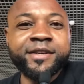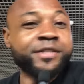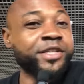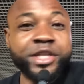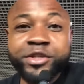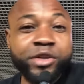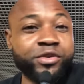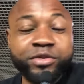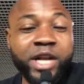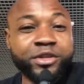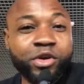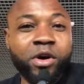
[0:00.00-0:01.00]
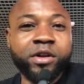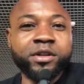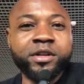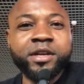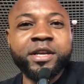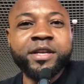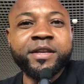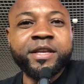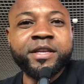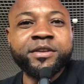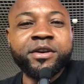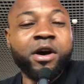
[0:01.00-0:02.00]
This is not good at all.
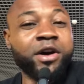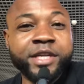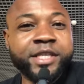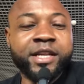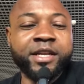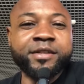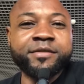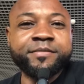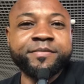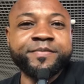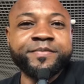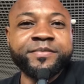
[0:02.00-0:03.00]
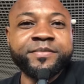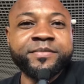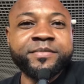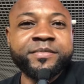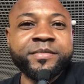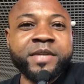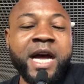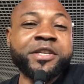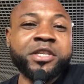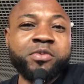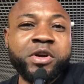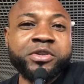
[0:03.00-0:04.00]
Honestly, I
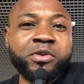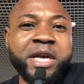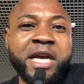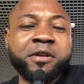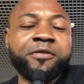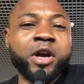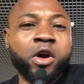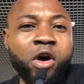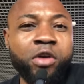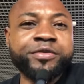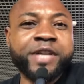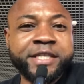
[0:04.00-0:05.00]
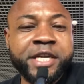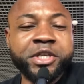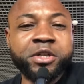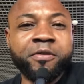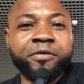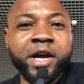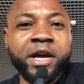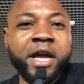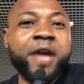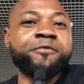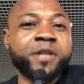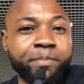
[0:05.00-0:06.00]
just want to call the attention of
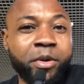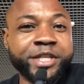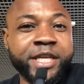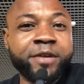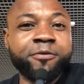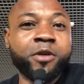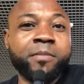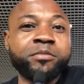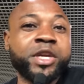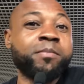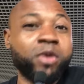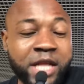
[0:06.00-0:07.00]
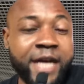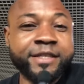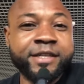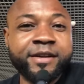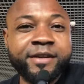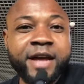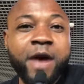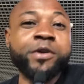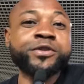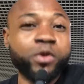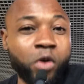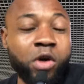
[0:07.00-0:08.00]
everybody from Igbo land. I
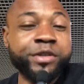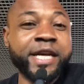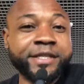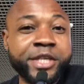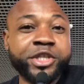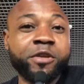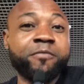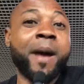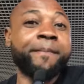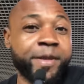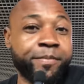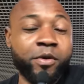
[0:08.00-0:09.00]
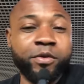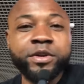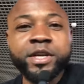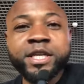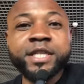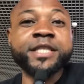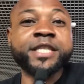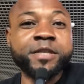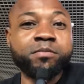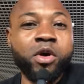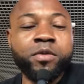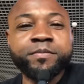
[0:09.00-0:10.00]
want to call the attention of my people, Ndi
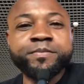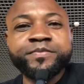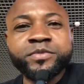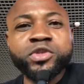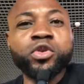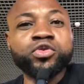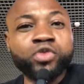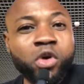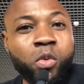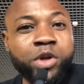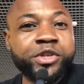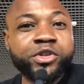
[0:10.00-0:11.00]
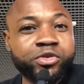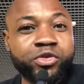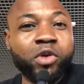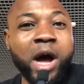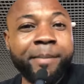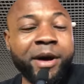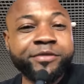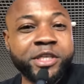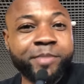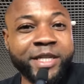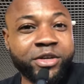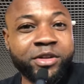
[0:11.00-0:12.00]
Igbo, to know what to do about this
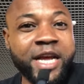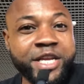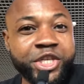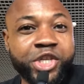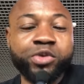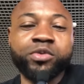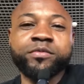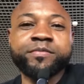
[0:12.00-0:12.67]
particular issue.